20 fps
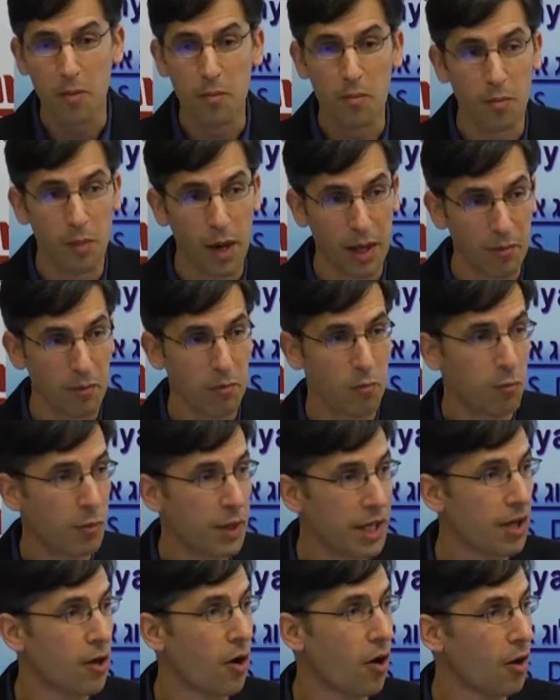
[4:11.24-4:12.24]
But we
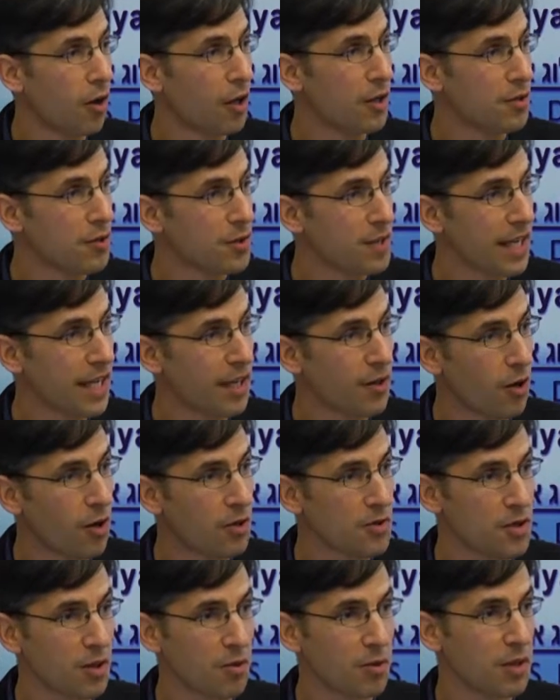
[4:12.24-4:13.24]
can all understand
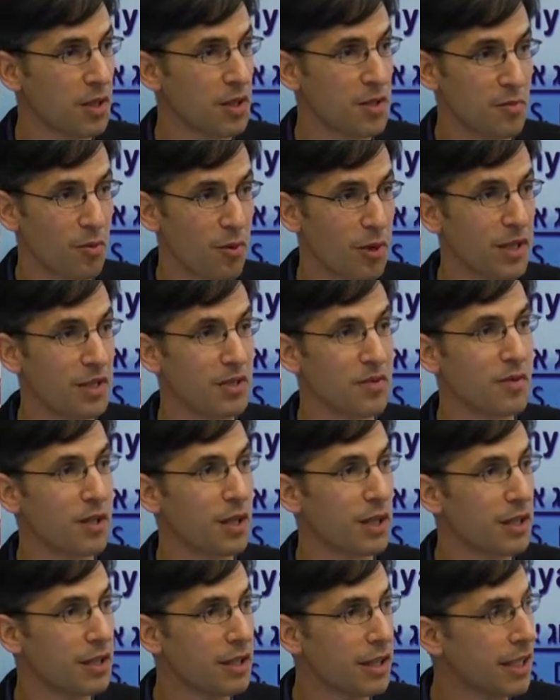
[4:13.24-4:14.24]
also at this point, it's
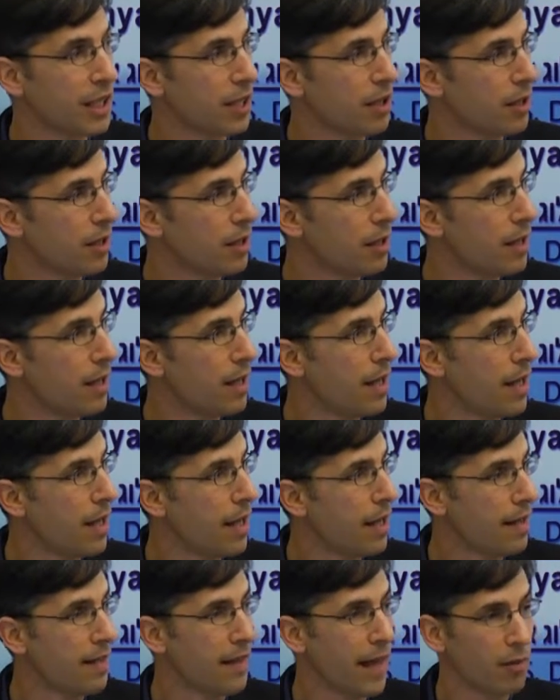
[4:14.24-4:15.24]
very clear,
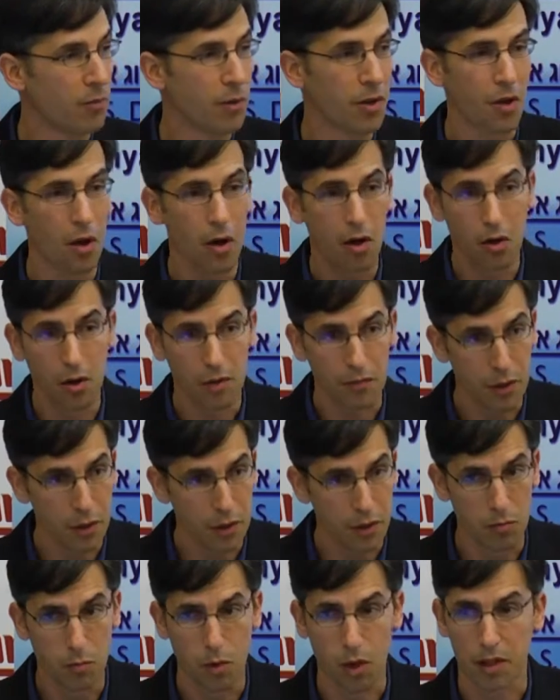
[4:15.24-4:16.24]
that with all of the
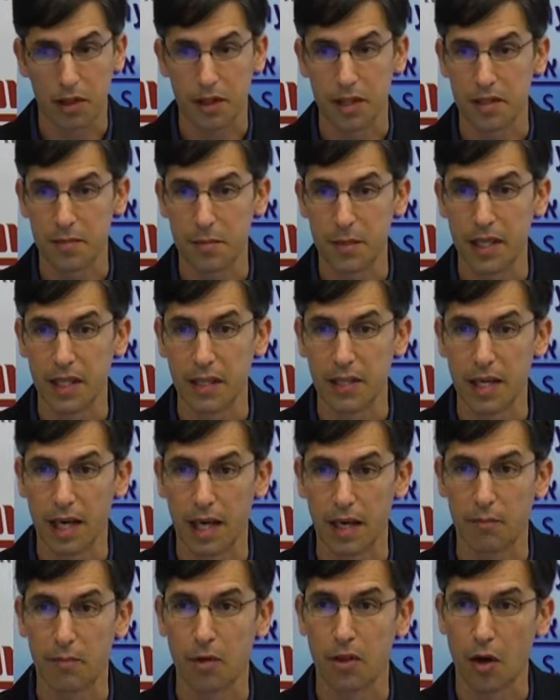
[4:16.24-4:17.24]
good work that's being
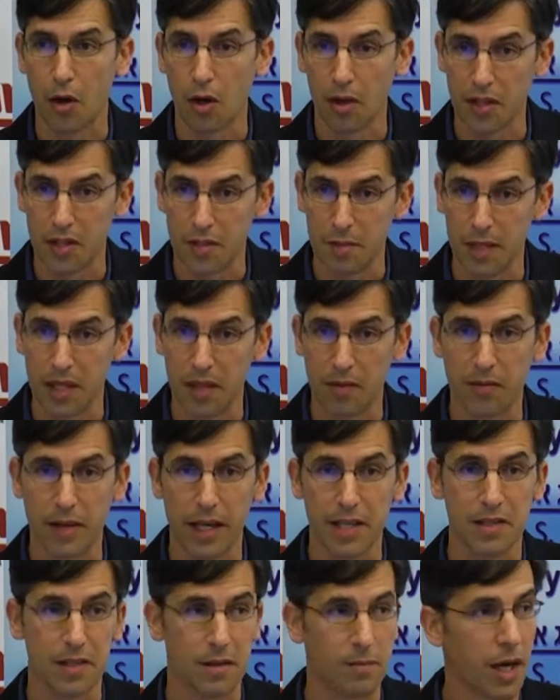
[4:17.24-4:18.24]
done, with all that's been
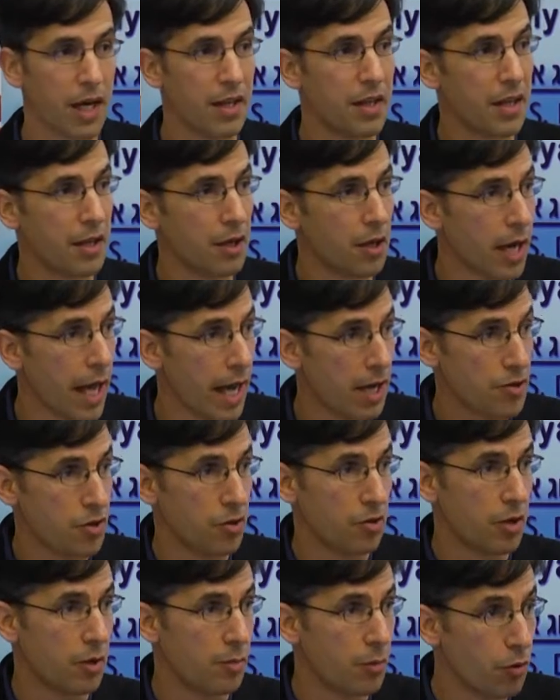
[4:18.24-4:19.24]
invested by the
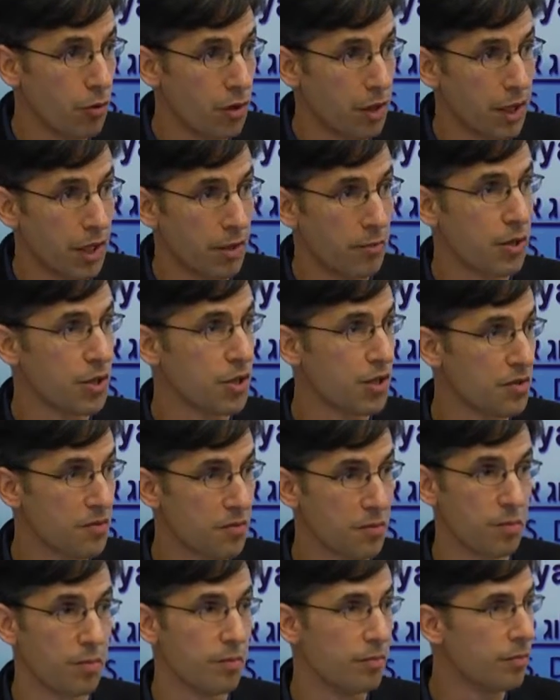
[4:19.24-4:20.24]
international community, which has
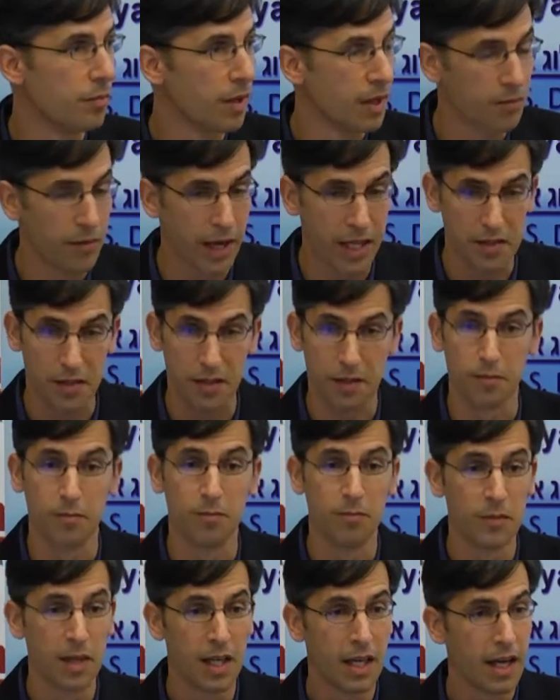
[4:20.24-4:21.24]
invested
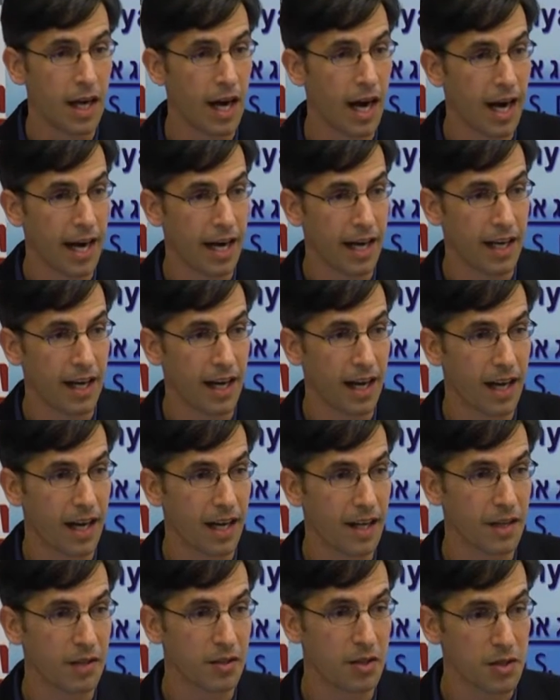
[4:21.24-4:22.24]

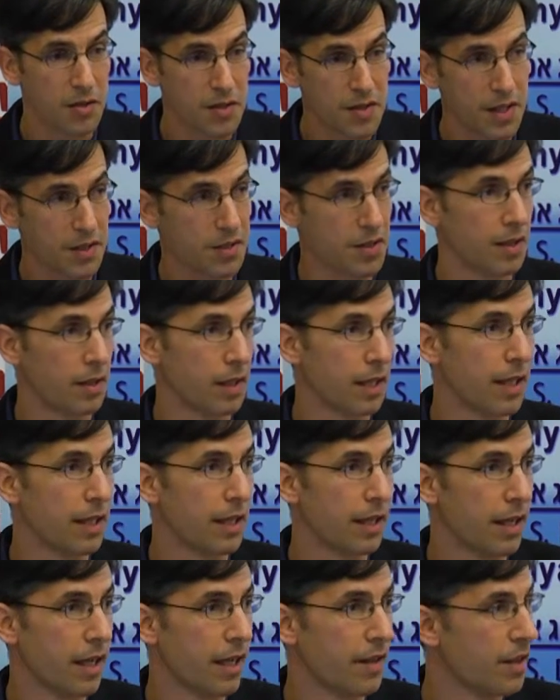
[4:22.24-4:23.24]
consistently
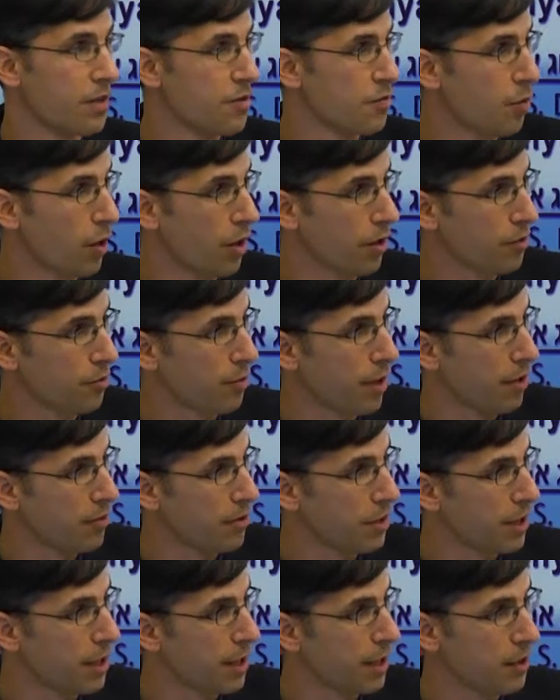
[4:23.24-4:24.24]
in this work throughout
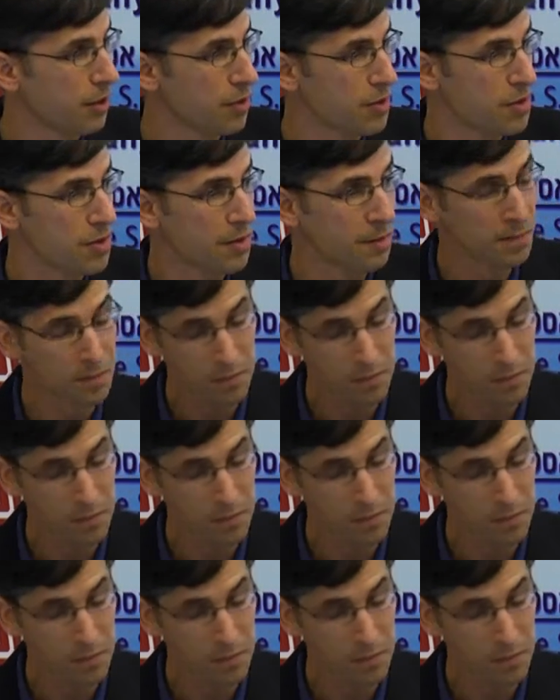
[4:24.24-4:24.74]
the years,